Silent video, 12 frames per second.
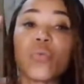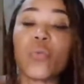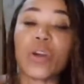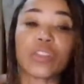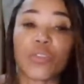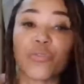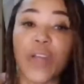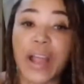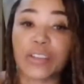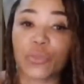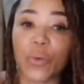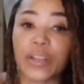what the frack
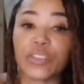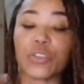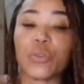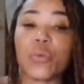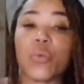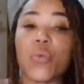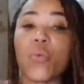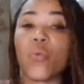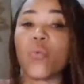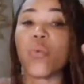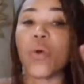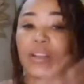do I do?
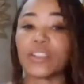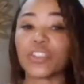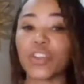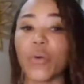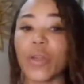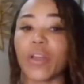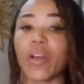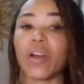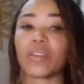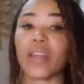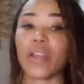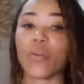What is going
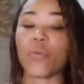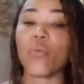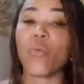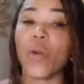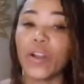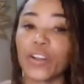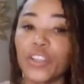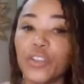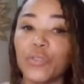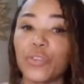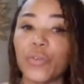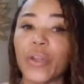on? Like, what are
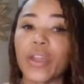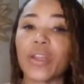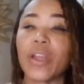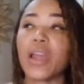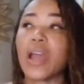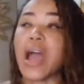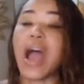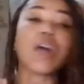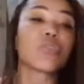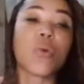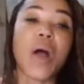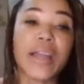you doing? How
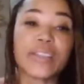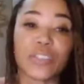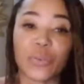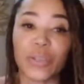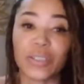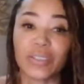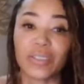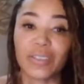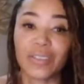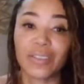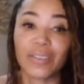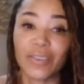do I do it?
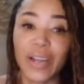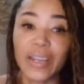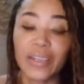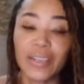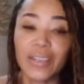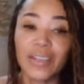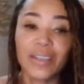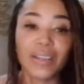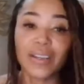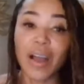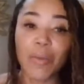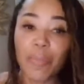Right?
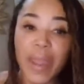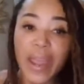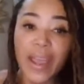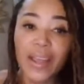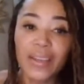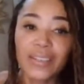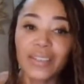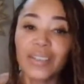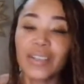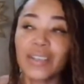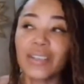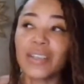A man
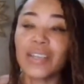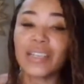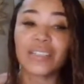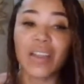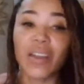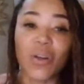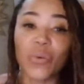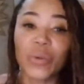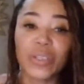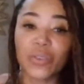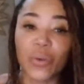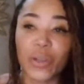is not
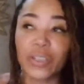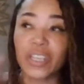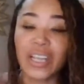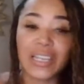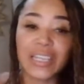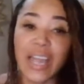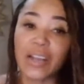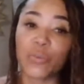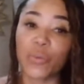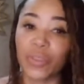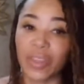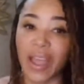always going to connect
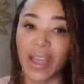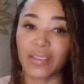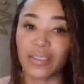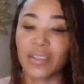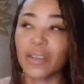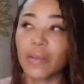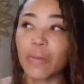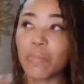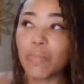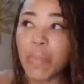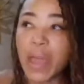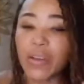with that.
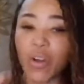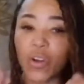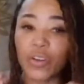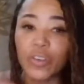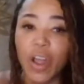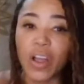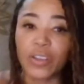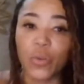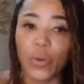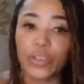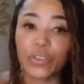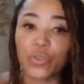Men are not
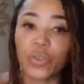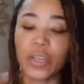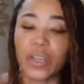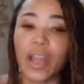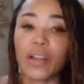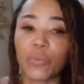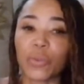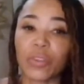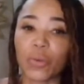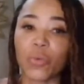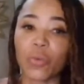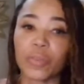going to connect with
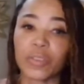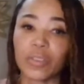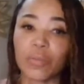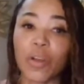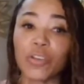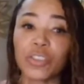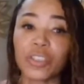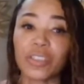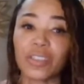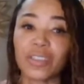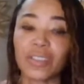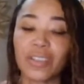a woman's
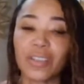emotions.